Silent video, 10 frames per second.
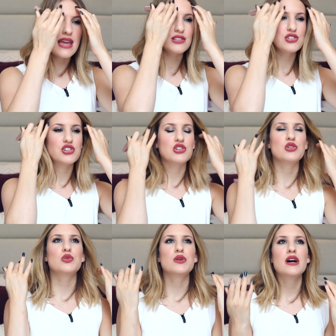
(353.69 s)

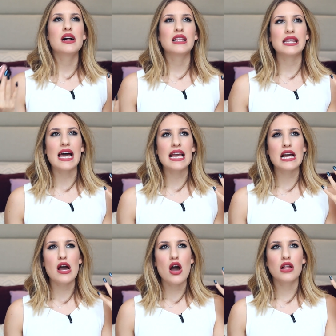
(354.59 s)
into
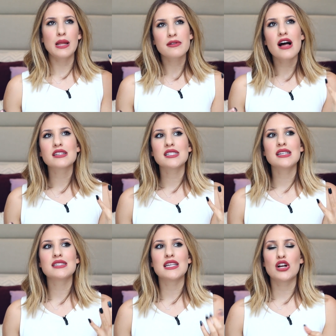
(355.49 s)
like lip
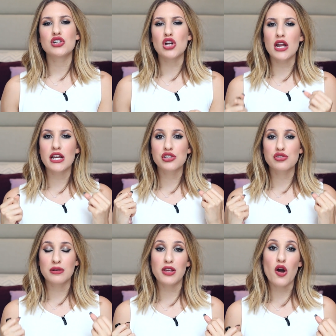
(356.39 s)
glosses that are not
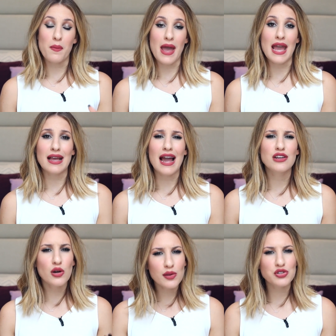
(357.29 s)
extremely opaque. I
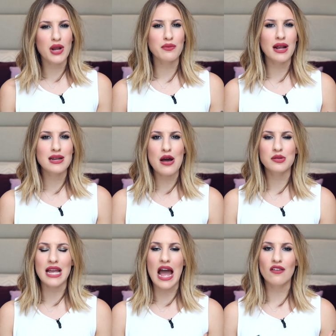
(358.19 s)
know the trend right now
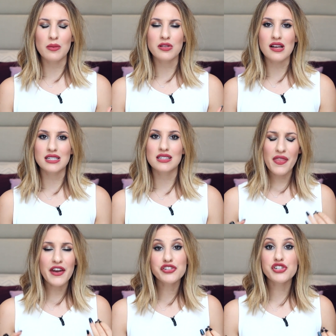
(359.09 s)
is to have lip glosses
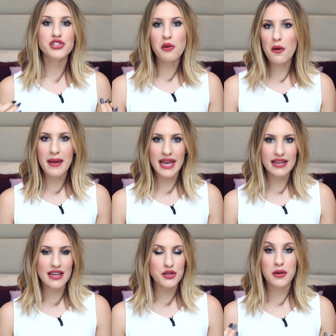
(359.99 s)
that are just so
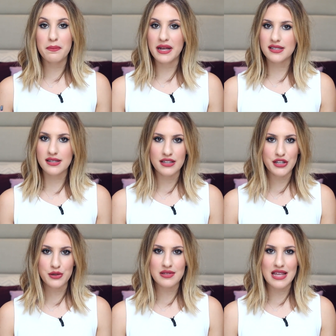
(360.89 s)
opaque that you could basically
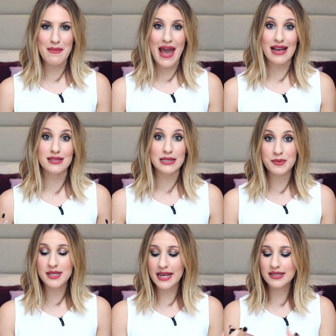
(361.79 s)
use them as
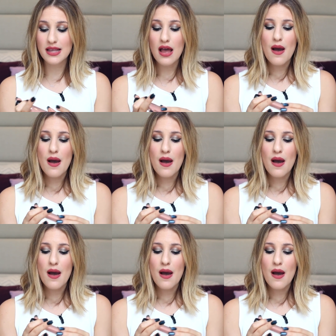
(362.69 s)
lipsticks,